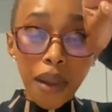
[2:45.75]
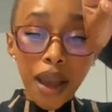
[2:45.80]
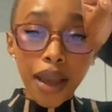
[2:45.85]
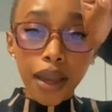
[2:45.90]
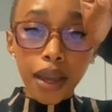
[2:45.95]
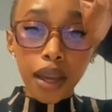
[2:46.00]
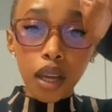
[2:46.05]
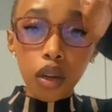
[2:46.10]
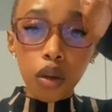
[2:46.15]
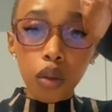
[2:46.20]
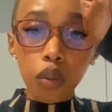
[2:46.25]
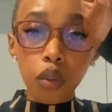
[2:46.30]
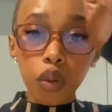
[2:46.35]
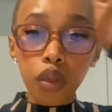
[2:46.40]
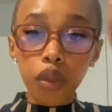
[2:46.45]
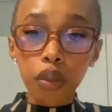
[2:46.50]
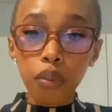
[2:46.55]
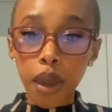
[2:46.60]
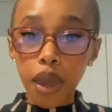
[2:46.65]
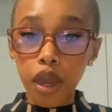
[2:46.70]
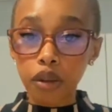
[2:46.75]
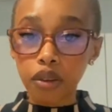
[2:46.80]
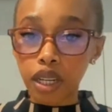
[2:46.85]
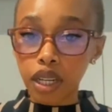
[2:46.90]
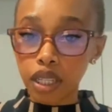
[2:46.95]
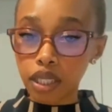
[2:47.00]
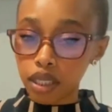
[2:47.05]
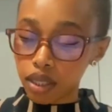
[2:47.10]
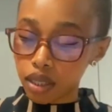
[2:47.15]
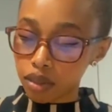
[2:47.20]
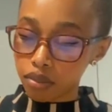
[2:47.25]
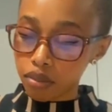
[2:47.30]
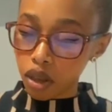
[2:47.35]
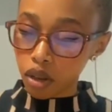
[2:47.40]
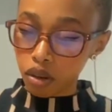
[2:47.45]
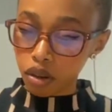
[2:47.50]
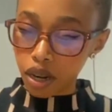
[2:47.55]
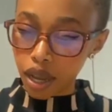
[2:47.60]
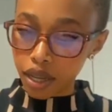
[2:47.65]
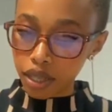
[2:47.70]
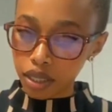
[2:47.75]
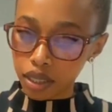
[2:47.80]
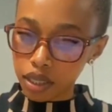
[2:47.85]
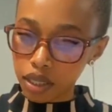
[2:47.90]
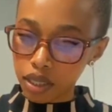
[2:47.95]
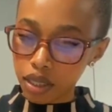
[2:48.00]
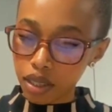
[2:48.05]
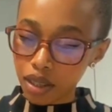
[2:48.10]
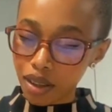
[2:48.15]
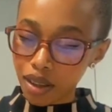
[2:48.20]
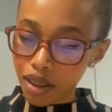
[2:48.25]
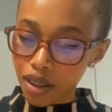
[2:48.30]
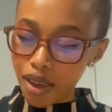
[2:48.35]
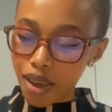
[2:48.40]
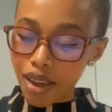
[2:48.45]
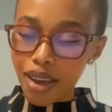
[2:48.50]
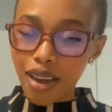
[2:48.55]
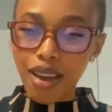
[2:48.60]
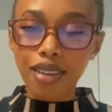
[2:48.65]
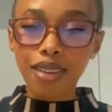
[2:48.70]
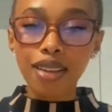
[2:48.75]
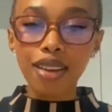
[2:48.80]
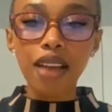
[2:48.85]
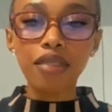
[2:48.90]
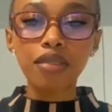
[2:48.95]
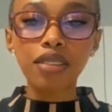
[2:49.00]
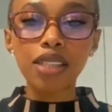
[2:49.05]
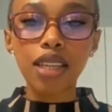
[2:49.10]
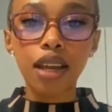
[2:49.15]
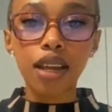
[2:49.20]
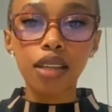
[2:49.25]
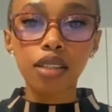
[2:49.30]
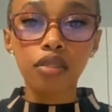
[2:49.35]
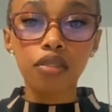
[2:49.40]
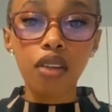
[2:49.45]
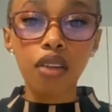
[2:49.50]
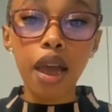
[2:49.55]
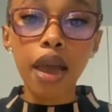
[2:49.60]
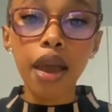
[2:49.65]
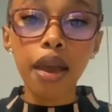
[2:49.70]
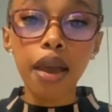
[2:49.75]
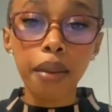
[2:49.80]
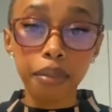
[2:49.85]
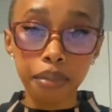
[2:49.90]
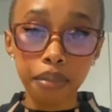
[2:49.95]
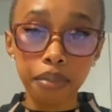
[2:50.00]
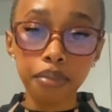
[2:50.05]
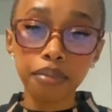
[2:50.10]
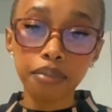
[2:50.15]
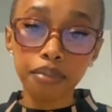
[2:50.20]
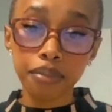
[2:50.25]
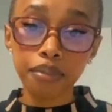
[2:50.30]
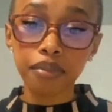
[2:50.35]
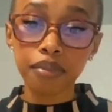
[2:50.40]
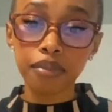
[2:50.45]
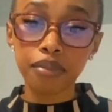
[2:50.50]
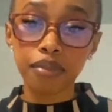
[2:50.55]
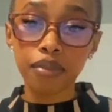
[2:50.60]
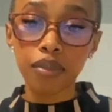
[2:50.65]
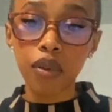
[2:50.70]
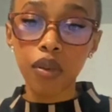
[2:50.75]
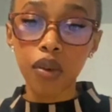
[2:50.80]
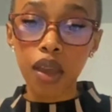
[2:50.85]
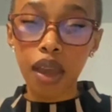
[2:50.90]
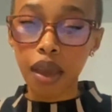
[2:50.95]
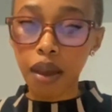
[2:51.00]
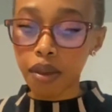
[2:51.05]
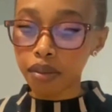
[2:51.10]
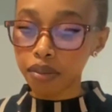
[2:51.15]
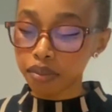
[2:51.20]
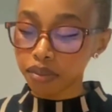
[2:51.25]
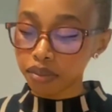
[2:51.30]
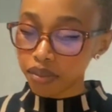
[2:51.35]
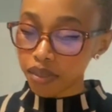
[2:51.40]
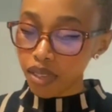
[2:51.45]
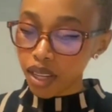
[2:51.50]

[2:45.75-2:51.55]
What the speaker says: my egg with mayonnaise. And then I have a slice of ham, okay?